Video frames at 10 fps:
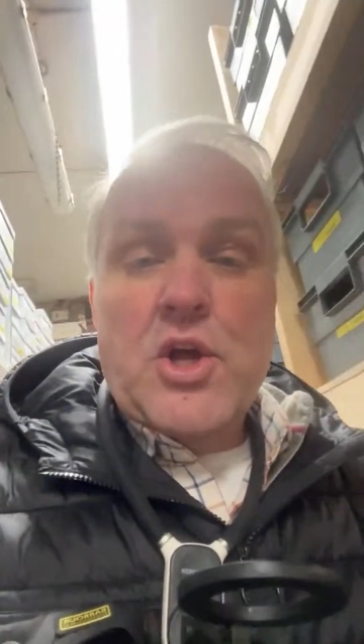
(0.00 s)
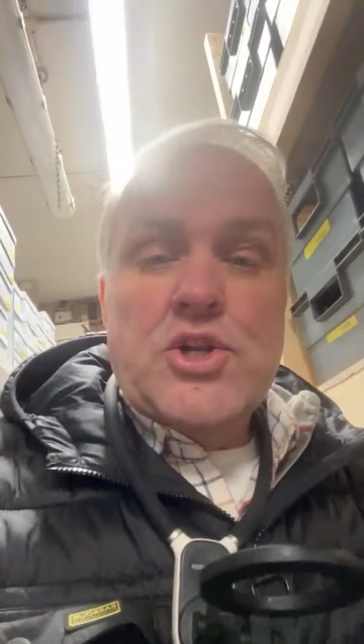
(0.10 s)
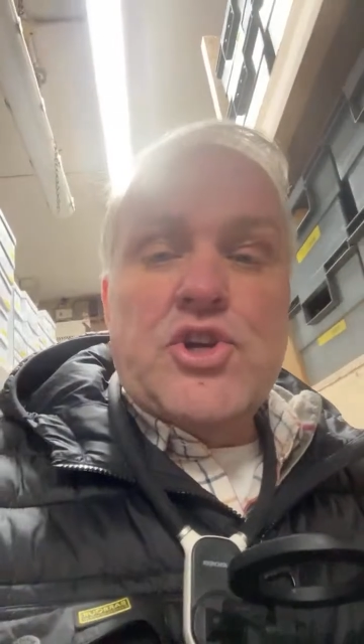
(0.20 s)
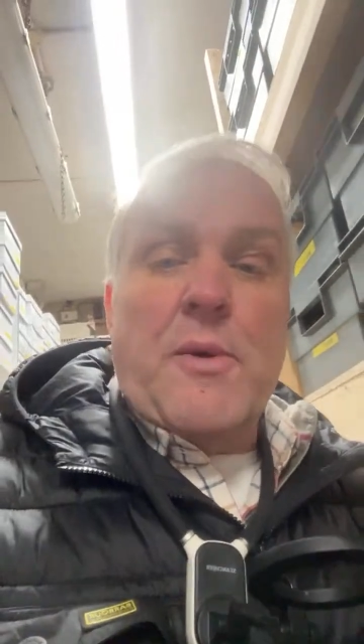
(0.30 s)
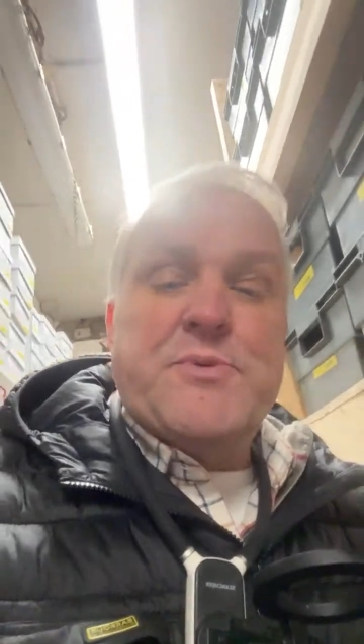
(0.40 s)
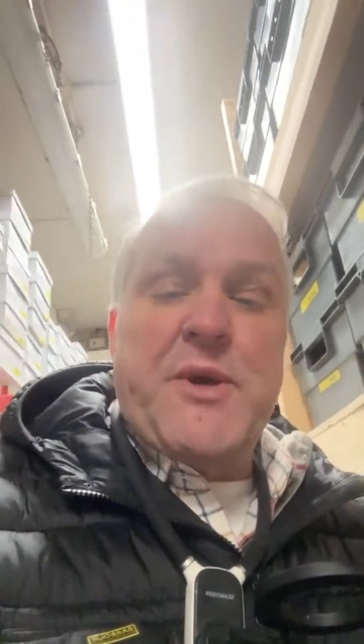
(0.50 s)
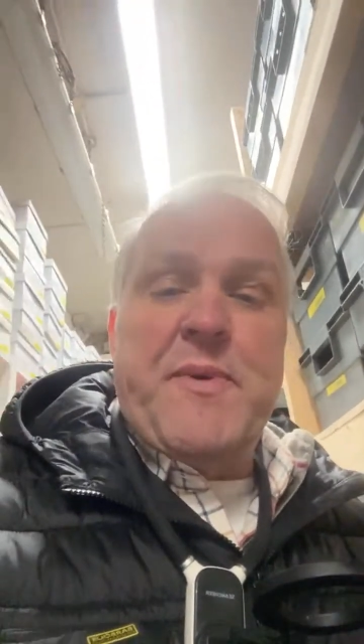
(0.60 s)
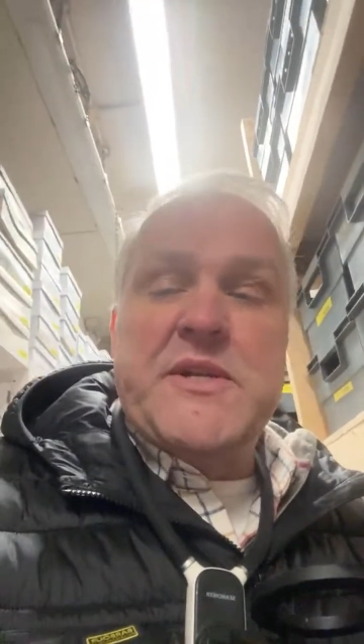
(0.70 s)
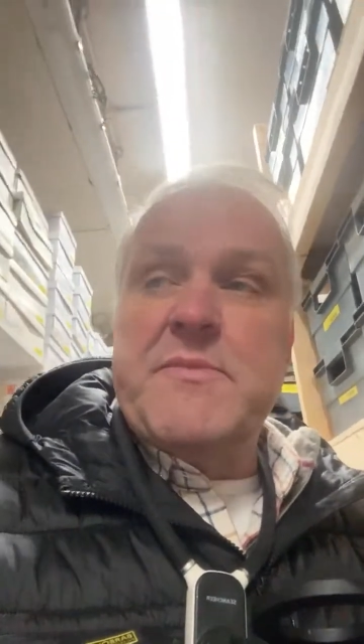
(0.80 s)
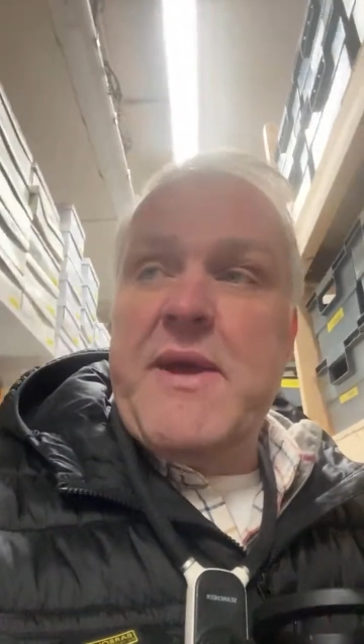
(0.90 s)
Drop
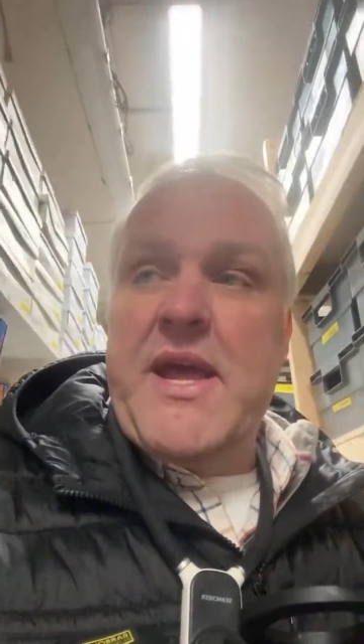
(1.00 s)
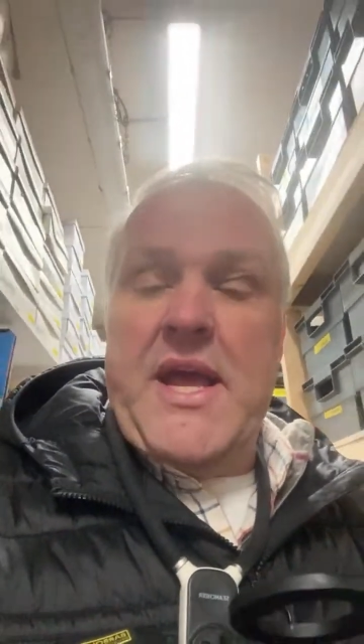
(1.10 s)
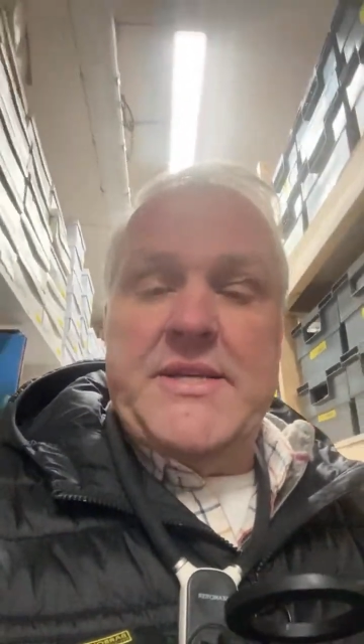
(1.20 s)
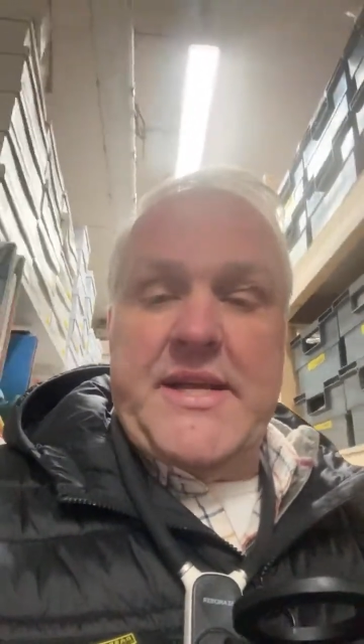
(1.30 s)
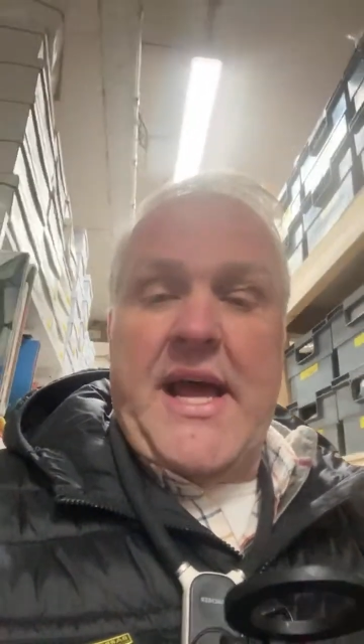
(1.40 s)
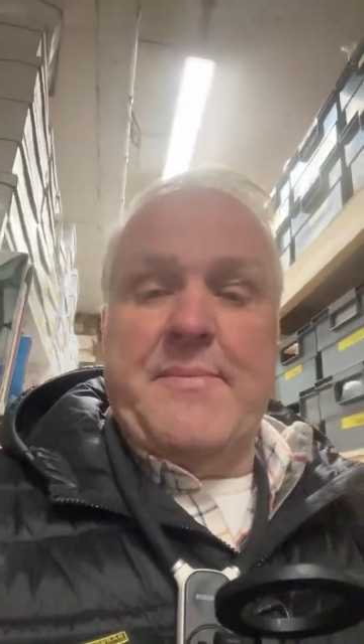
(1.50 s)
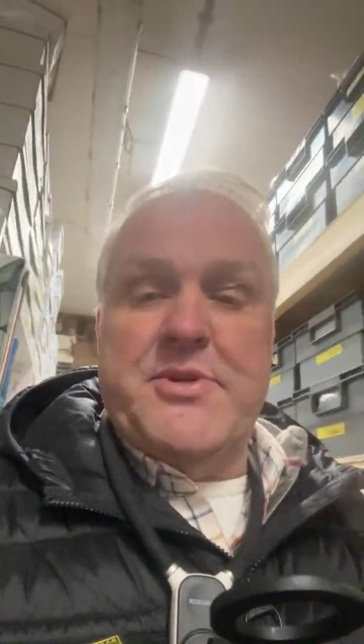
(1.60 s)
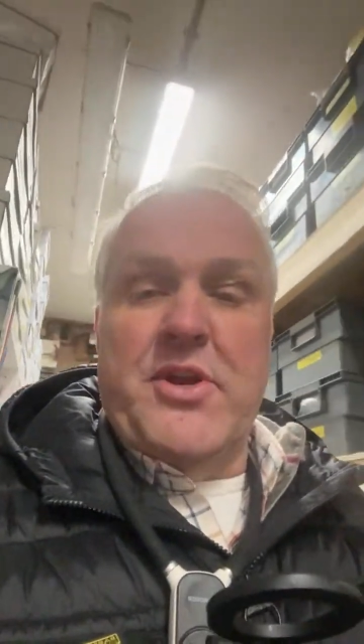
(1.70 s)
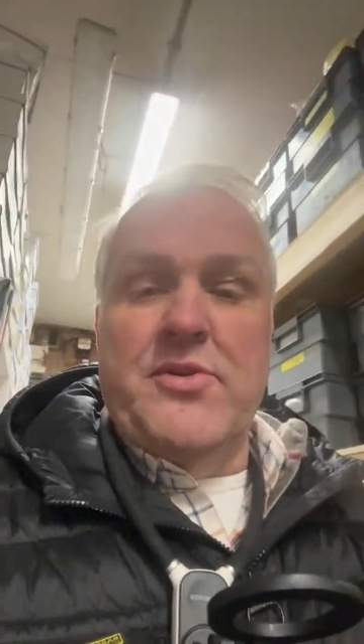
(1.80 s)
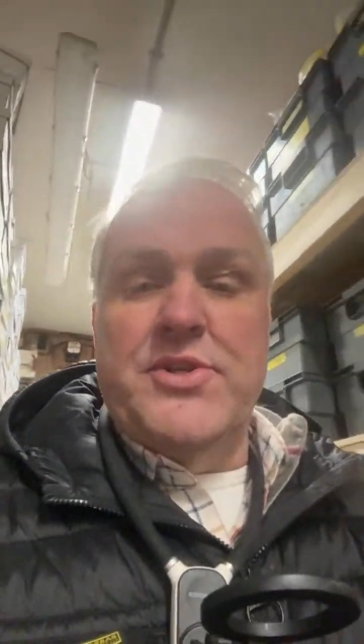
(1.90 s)
shipping to me is an
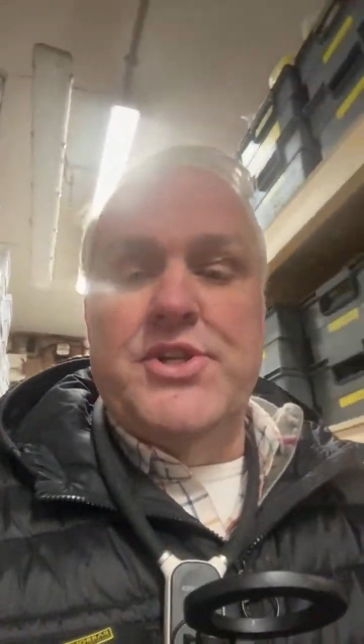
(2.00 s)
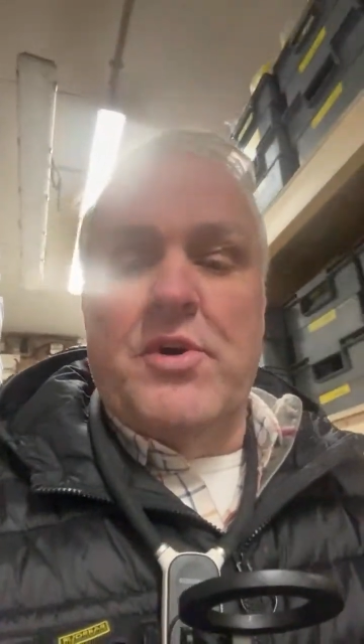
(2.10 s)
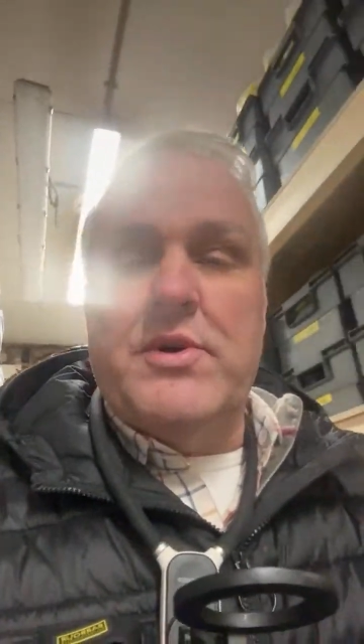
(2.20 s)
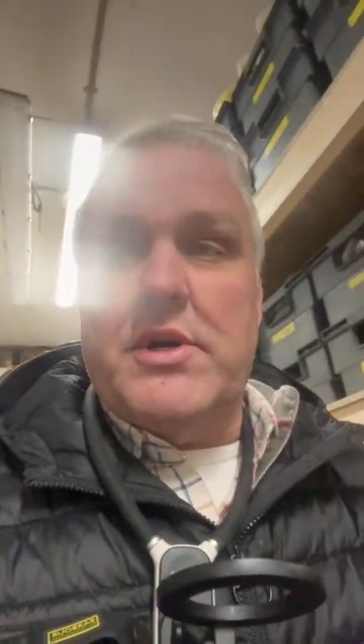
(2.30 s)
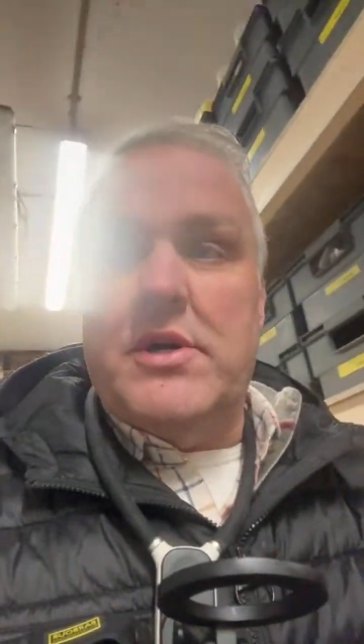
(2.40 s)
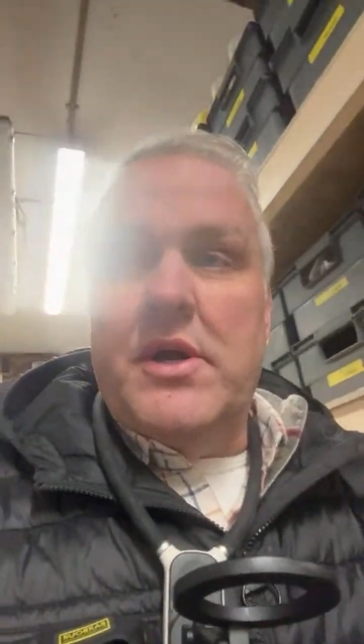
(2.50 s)
absolute joke.